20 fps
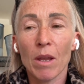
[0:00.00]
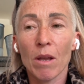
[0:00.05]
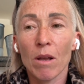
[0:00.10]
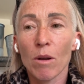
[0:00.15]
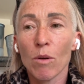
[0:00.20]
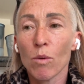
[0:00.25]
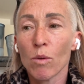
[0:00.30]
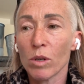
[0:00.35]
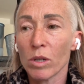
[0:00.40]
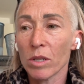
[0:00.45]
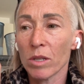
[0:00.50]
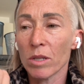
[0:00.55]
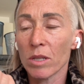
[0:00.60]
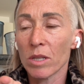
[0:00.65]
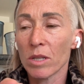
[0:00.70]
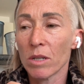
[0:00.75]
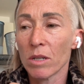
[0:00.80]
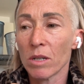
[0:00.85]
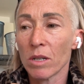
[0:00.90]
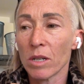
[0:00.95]
what
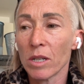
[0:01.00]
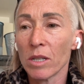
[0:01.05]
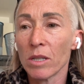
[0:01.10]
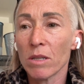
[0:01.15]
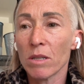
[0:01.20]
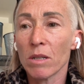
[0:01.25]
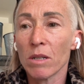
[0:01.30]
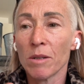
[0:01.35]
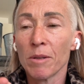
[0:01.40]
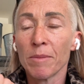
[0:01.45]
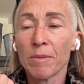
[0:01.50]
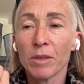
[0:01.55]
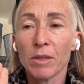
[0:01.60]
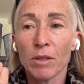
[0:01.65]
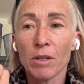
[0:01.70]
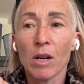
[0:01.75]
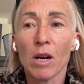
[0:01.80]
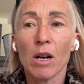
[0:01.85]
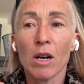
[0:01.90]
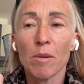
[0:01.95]
is the insulin
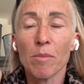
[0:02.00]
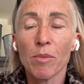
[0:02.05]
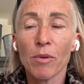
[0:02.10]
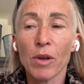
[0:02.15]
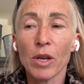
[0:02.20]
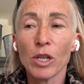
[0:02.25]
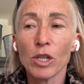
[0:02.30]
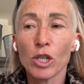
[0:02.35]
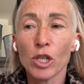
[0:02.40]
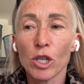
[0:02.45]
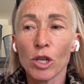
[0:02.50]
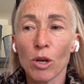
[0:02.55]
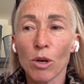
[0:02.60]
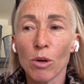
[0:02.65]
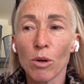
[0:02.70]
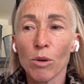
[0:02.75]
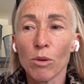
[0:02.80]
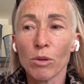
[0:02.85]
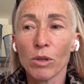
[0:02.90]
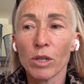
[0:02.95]
to carb
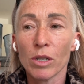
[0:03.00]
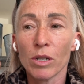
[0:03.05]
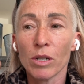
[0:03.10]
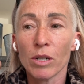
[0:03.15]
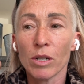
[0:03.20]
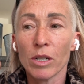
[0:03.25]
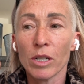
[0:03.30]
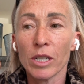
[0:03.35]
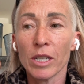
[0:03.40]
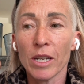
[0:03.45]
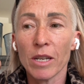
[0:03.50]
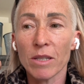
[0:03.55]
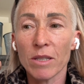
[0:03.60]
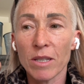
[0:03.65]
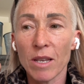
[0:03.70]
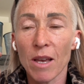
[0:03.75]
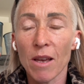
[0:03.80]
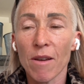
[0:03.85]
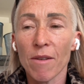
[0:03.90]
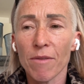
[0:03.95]
ratio, the
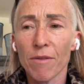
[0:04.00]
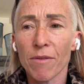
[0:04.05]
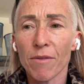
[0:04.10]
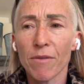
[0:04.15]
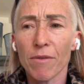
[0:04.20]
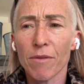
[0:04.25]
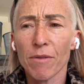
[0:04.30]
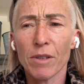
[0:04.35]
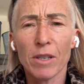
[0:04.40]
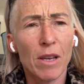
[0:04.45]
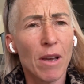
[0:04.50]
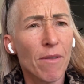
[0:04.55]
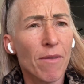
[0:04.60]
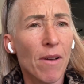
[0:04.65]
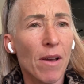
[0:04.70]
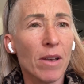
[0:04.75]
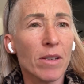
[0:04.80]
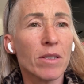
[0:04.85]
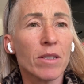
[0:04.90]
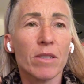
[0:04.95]
ESF,
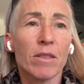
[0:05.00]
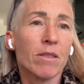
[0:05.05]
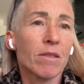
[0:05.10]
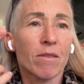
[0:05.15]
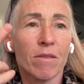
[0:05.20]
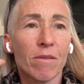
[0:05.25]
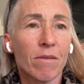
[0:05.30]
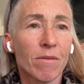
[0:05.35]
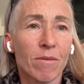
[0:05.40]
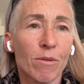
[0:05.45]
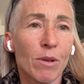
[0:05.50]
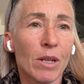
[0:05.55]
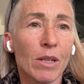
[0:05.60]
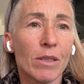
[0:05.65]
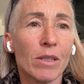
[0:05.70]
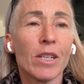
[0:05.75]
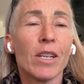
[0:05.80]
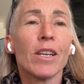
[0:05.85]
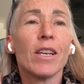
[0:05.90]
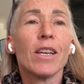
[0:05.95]
EFS, well,